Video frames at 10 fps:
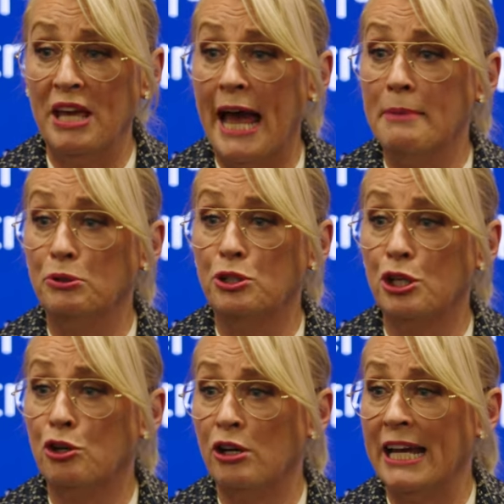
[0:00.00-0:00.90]
be able to
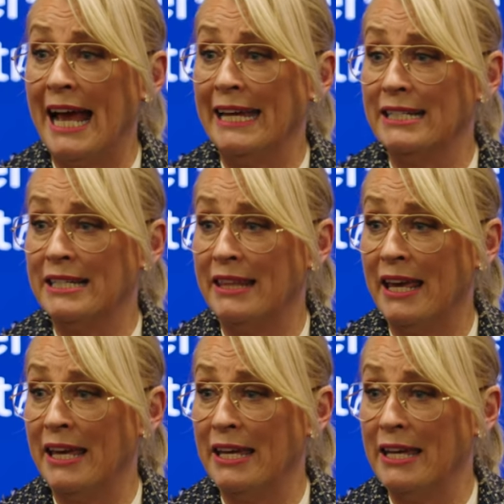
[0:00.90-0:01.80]
create
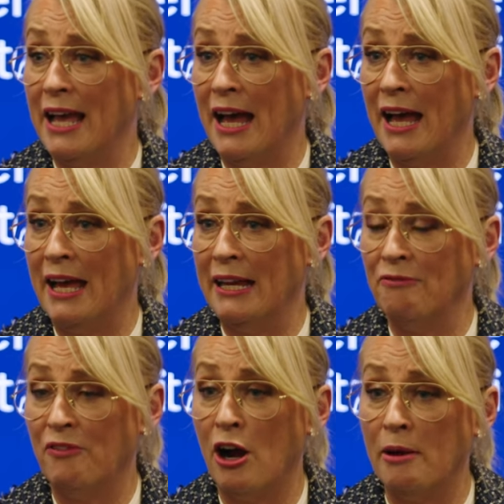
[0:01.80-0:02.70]
the
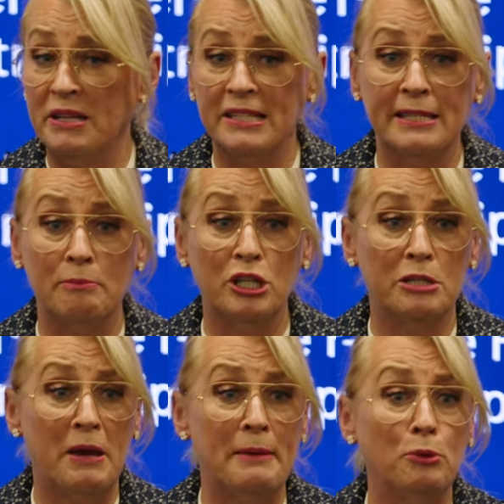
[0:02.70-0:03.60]
environments in
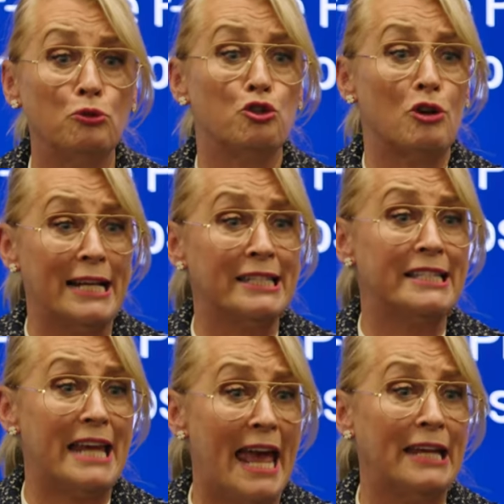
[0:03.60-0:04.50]
which people
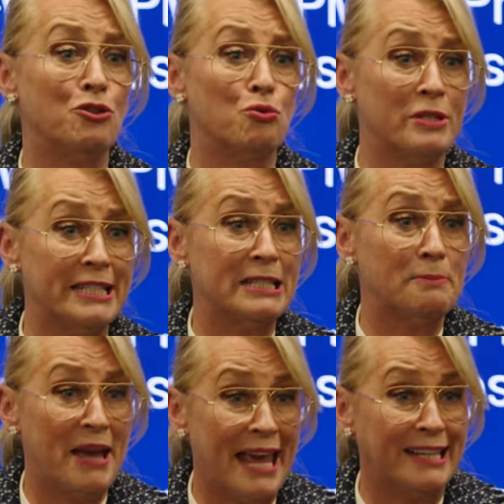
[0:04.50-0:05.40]
trust and
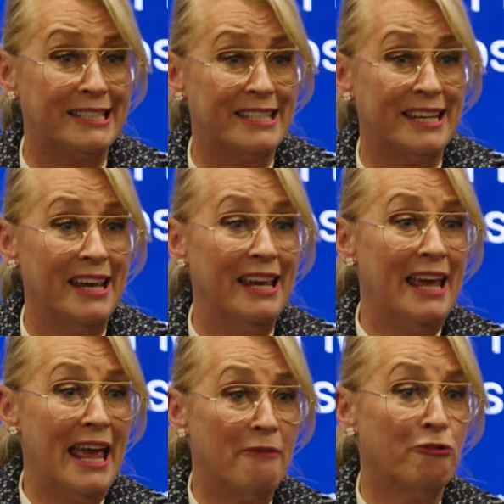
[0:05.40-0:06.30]
respect
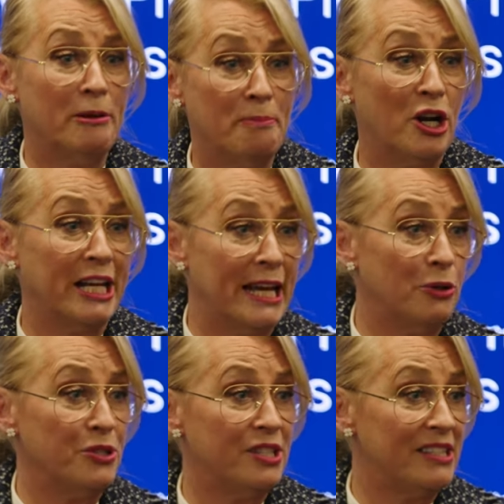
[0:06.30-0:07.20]
everybody
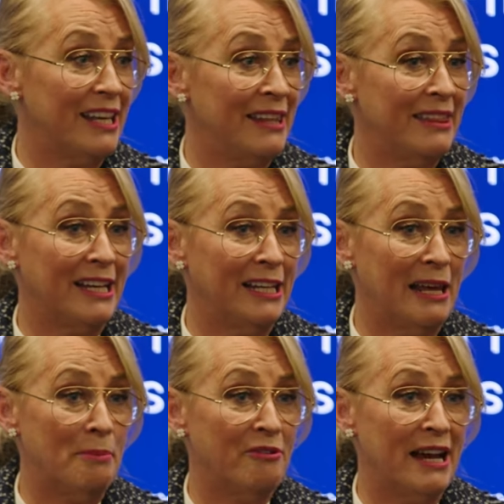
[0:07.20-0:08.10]
else in the
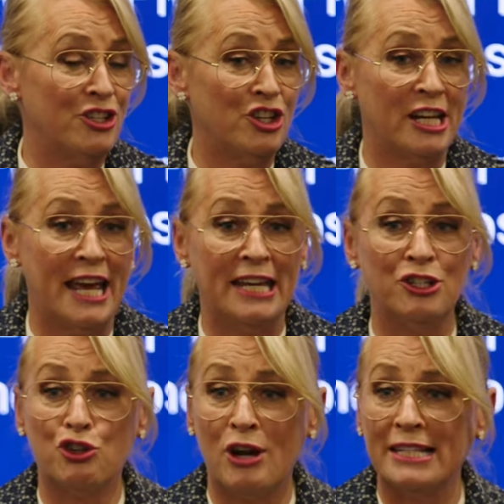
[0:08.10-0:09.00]
collaboration,
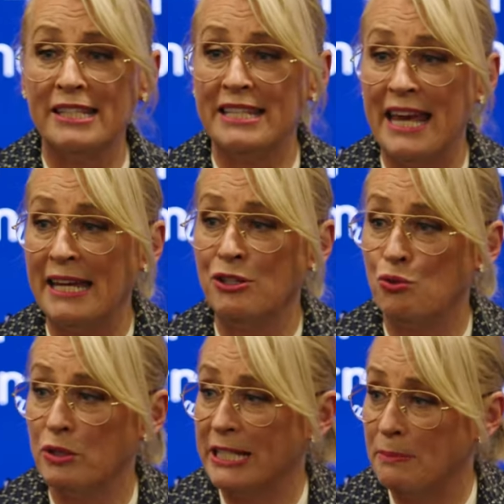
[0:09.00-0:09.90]
and trust and
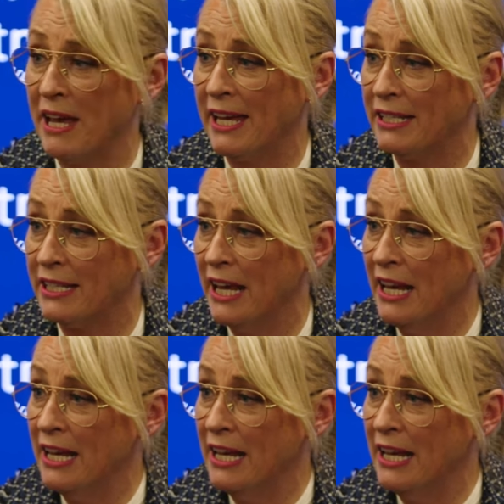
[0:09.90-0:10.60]
respect